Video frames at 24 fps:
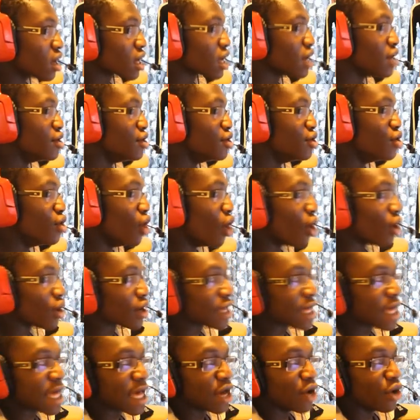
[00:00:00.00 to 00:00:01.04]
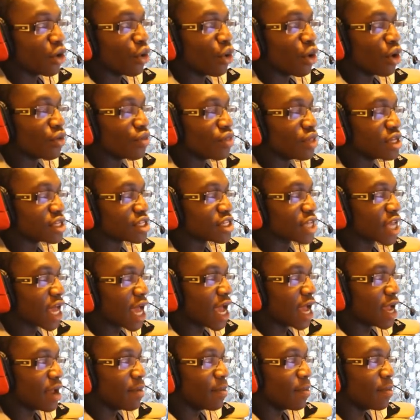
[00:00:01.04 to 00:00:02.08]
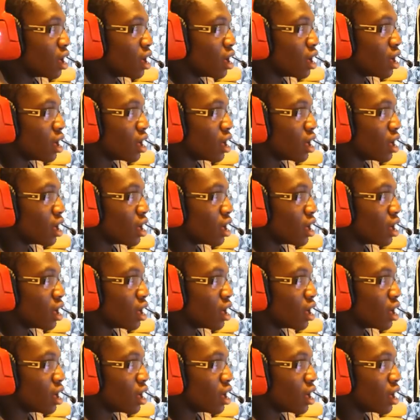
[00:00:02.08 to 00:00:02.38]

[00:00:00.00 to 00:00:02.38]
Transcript: Can you not kill on this game?